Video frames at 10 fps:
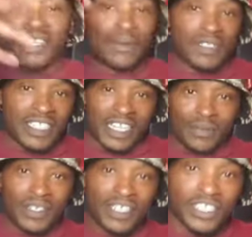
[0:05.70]
They've been
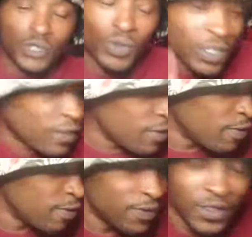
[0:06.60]
telling me, Swift,
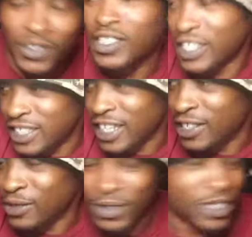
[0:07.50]
you need a channel.